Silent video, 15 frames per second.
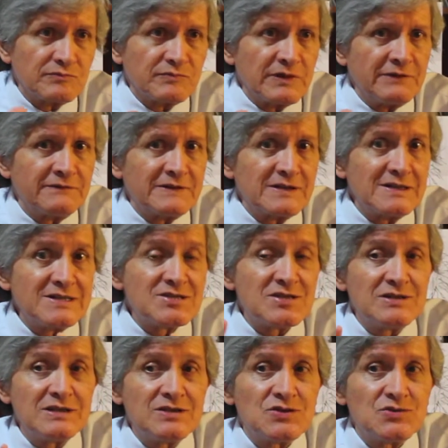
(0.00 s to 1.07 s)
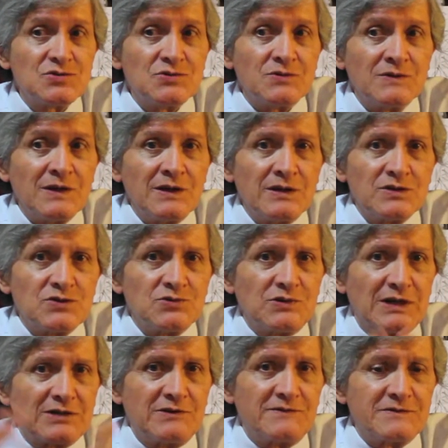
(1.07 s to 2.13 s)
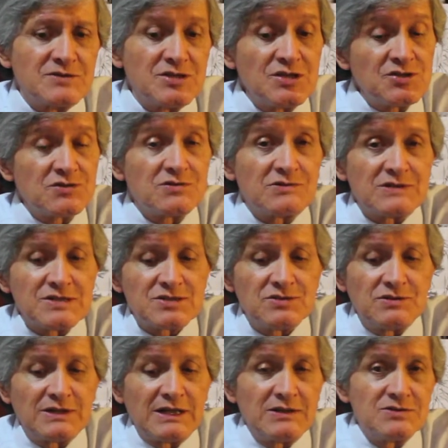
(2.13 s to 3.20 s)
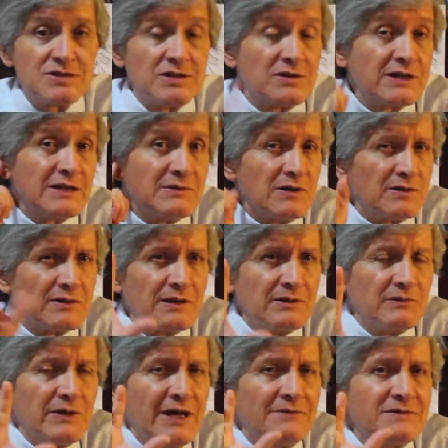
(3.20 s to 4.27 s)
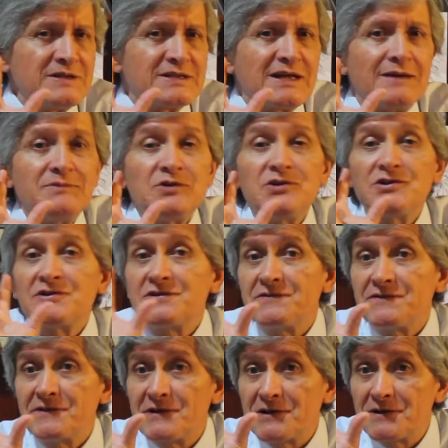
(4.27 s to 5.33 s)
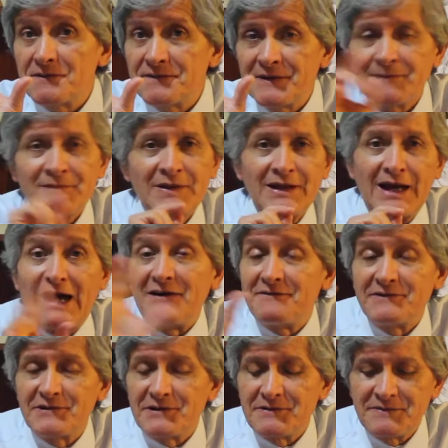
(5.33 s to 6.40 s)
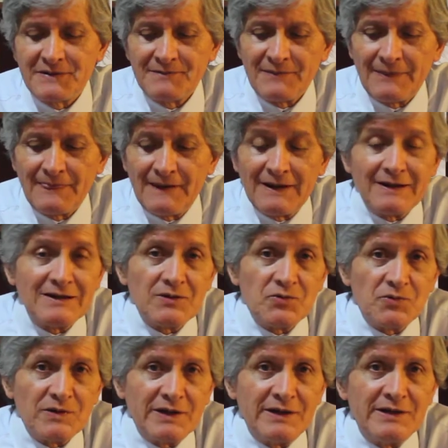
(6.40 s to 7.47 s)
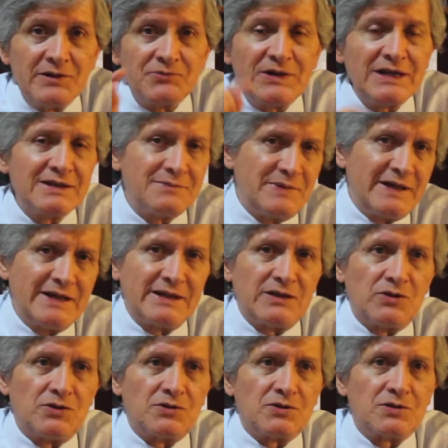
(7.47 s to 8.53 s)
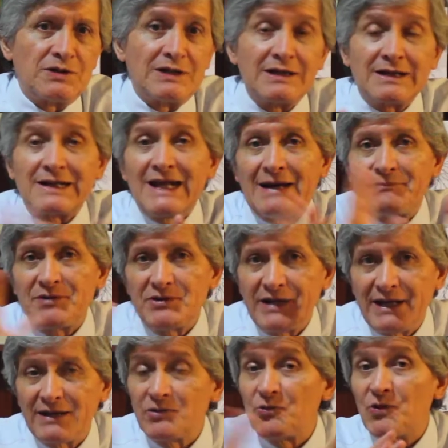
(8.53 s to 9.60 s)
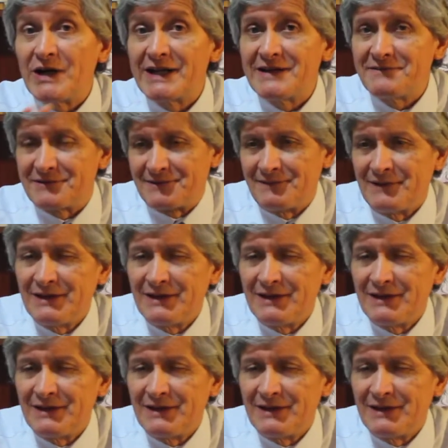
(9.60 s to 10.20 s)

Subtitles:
if they're listening to a conversation or a song and you say, okay, every time you hear the a verb, ring the bell or clap your hand, whatever.